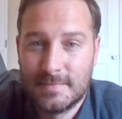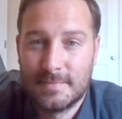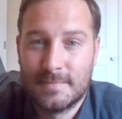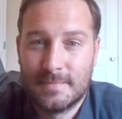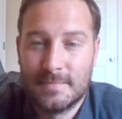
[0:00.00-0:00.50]

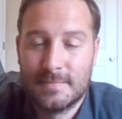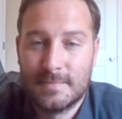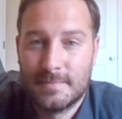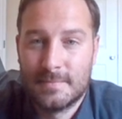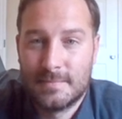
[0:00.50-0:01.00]

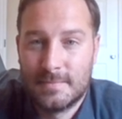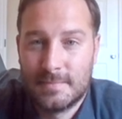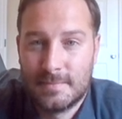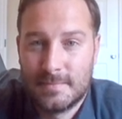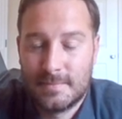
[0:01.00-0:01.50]

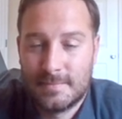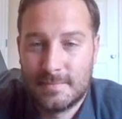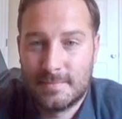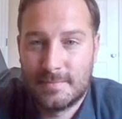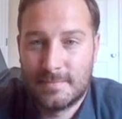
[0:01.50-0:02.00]

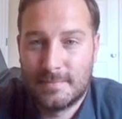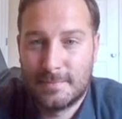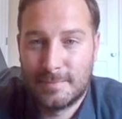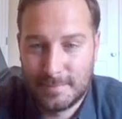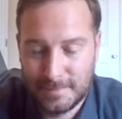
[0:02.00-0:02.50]

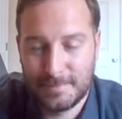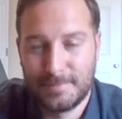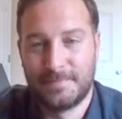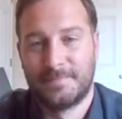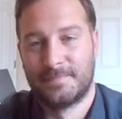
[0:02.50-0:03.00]

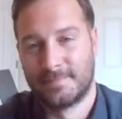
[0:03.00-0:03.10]
(not speaking)